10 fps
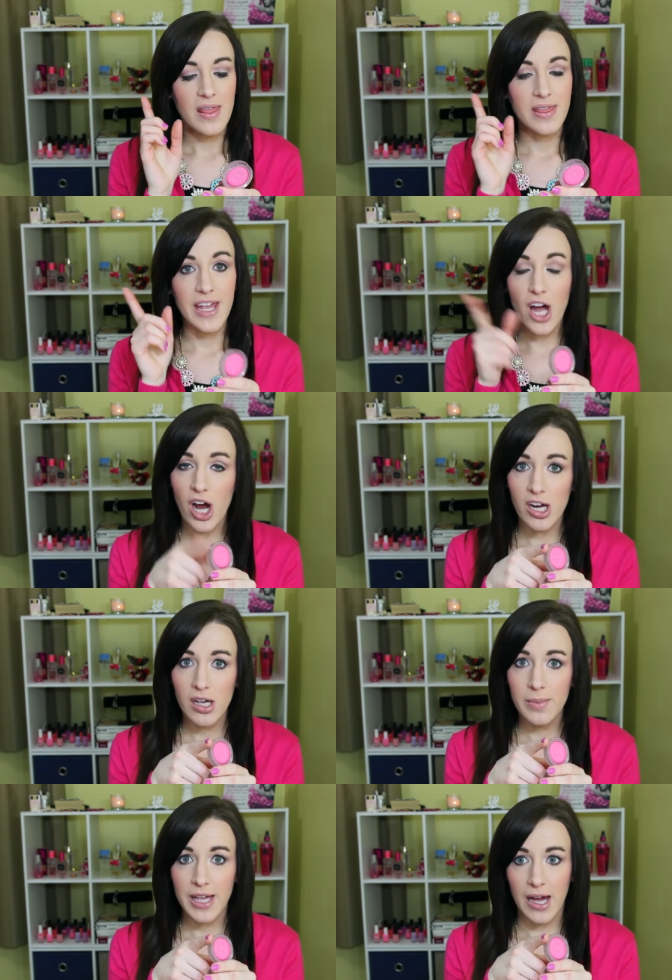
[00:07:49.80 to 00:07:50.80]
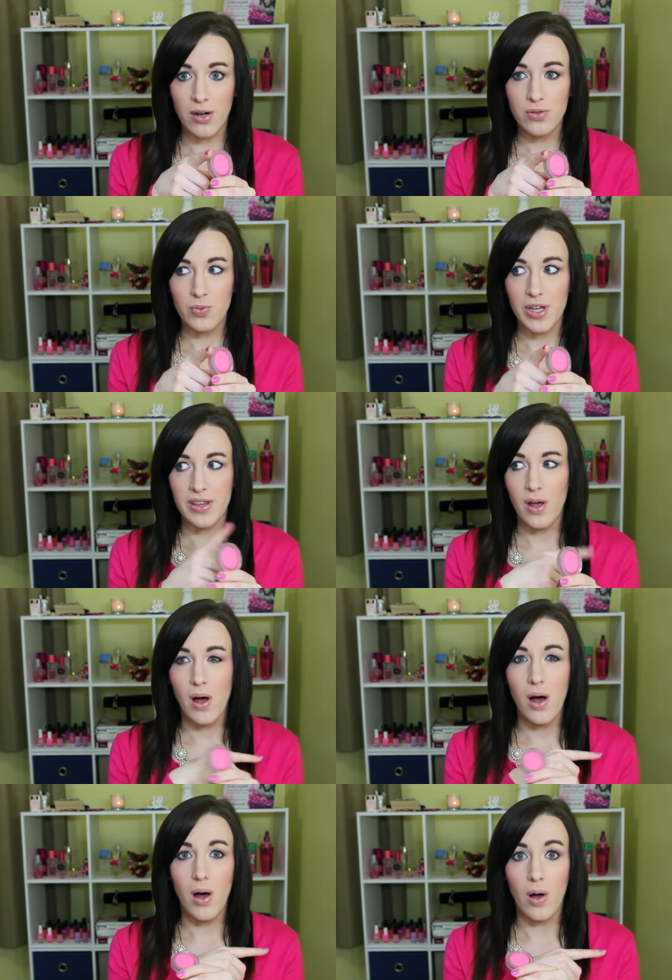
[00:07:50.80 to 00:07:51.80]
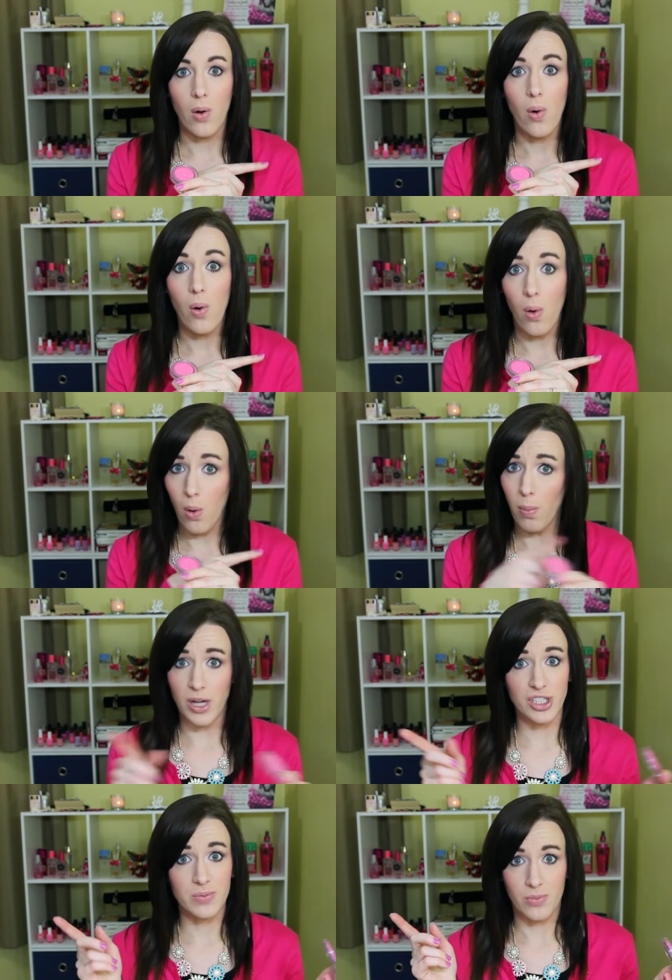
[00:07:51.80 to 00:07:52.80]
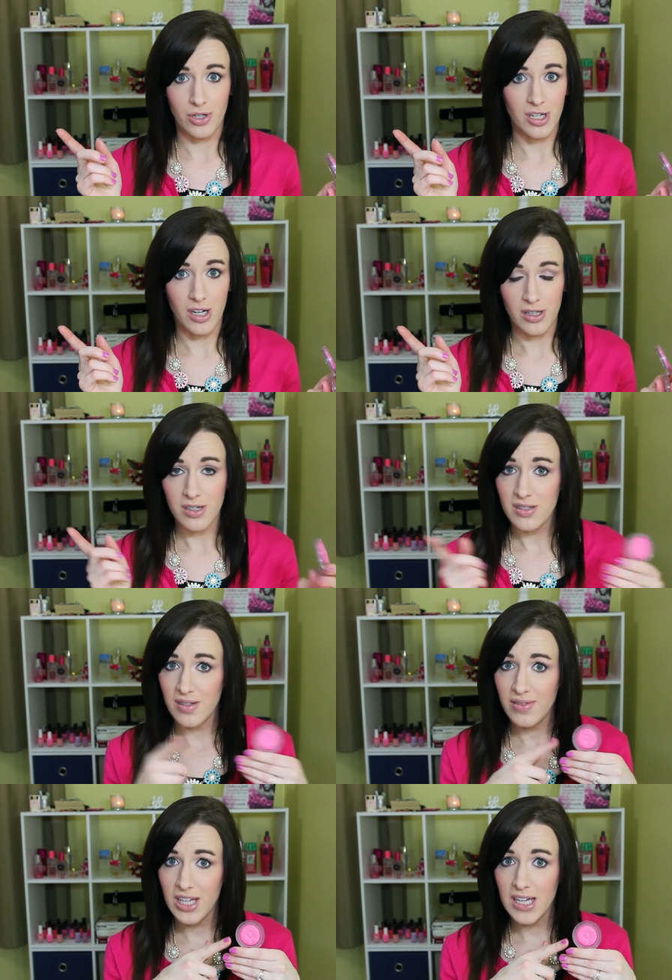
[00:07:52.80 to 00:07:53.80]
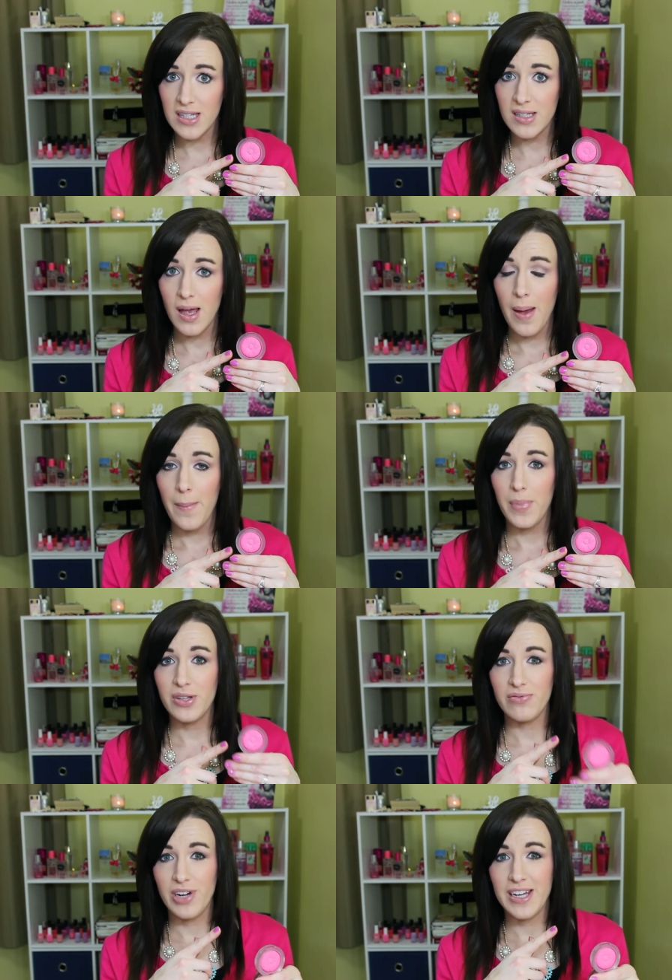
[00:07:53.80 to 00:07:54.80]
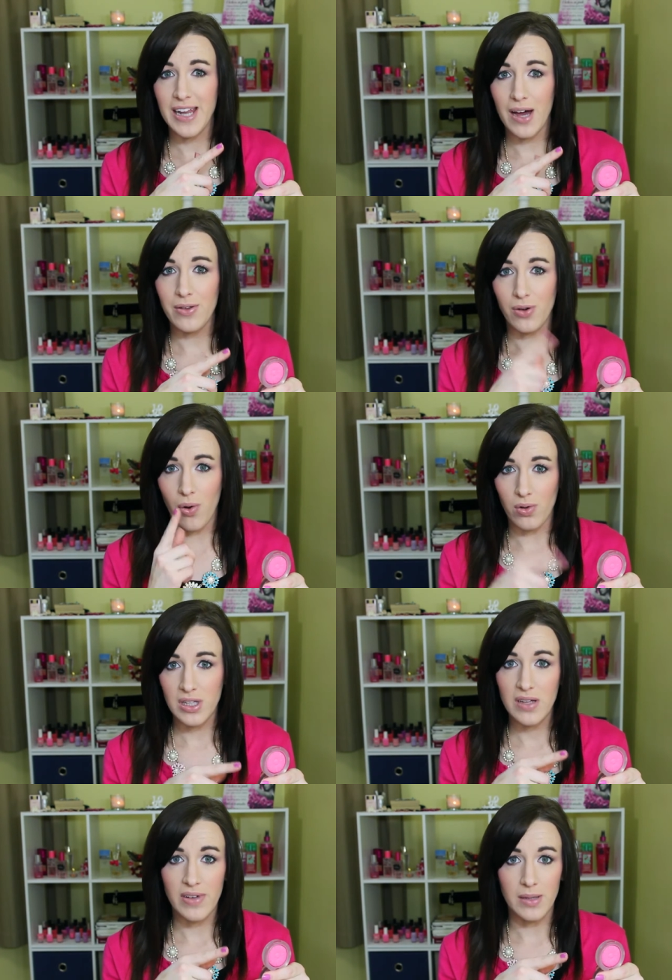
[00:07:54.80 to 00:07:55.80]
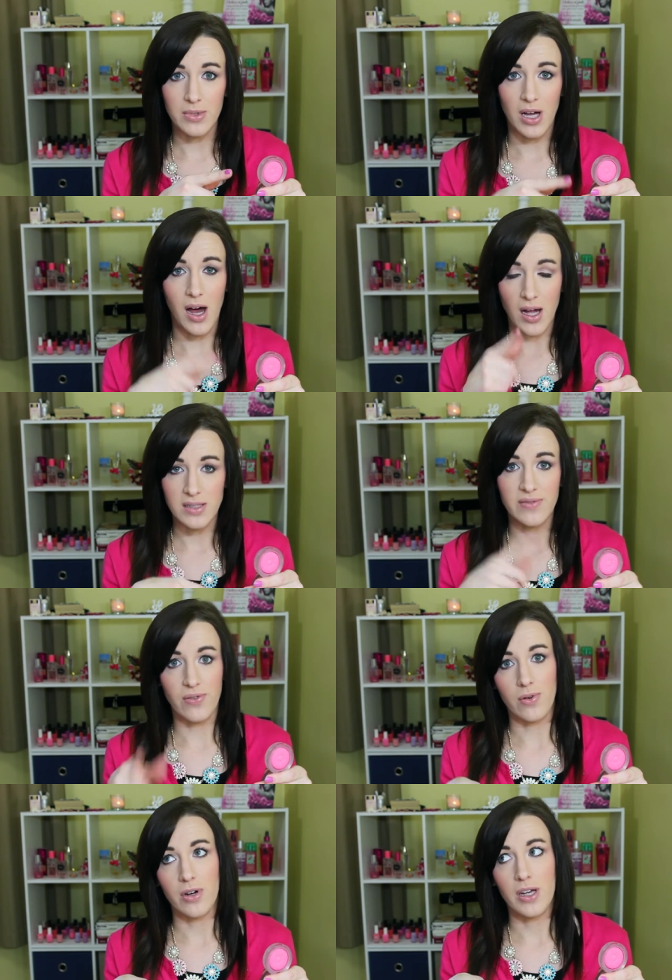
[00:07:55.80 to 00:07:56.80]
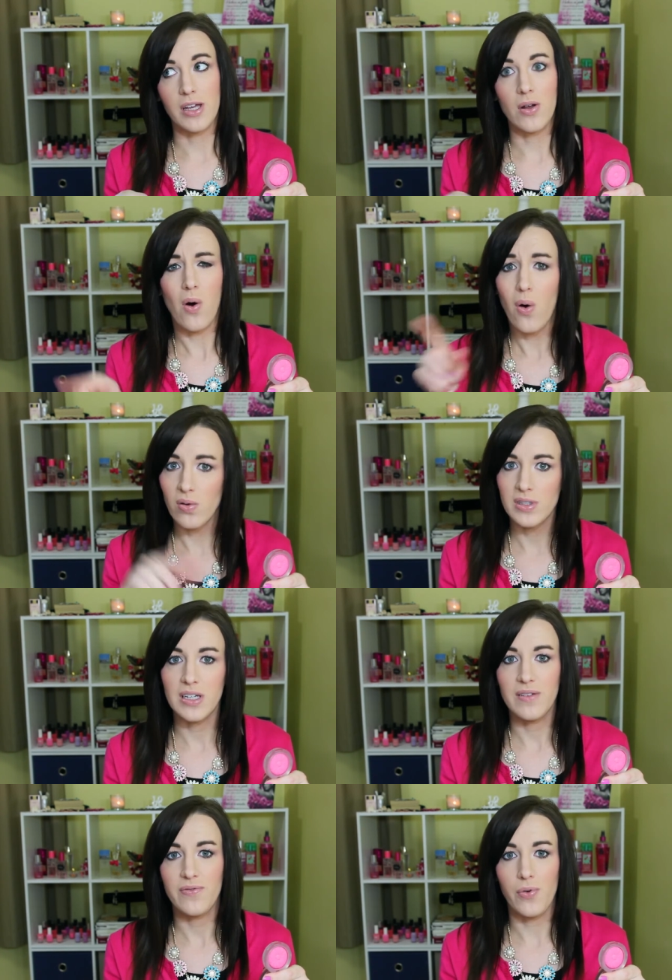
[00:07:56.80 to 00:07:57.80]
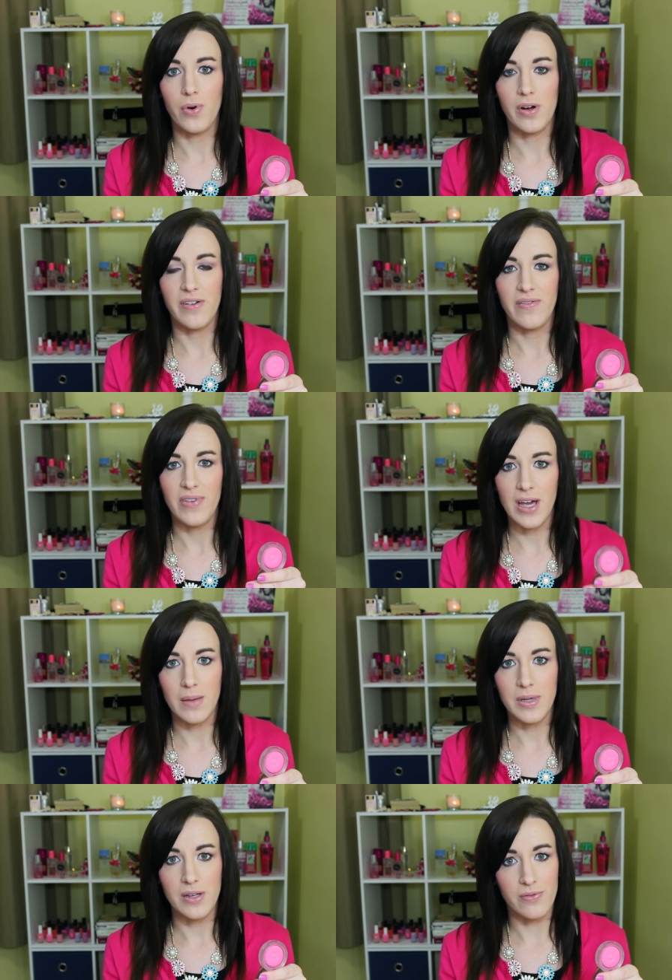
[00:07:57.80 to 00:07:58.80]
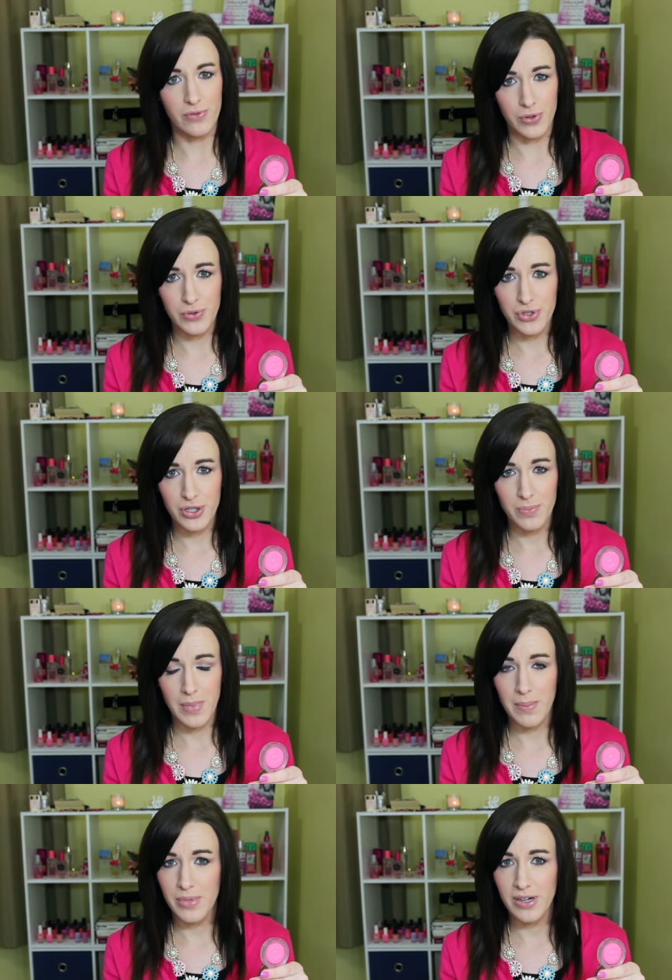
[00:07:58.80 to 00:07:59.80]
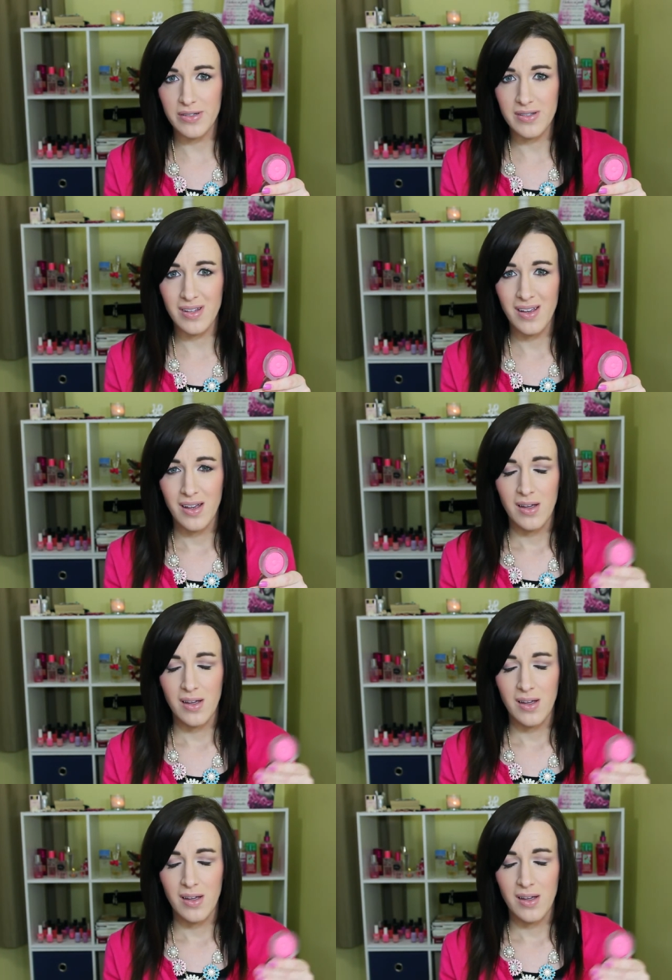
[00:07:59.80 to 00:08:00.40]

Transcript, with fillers: they are coming out with a whole bunch more colors in these, but right now they're only available on Sephora and only for V I B Rouge members,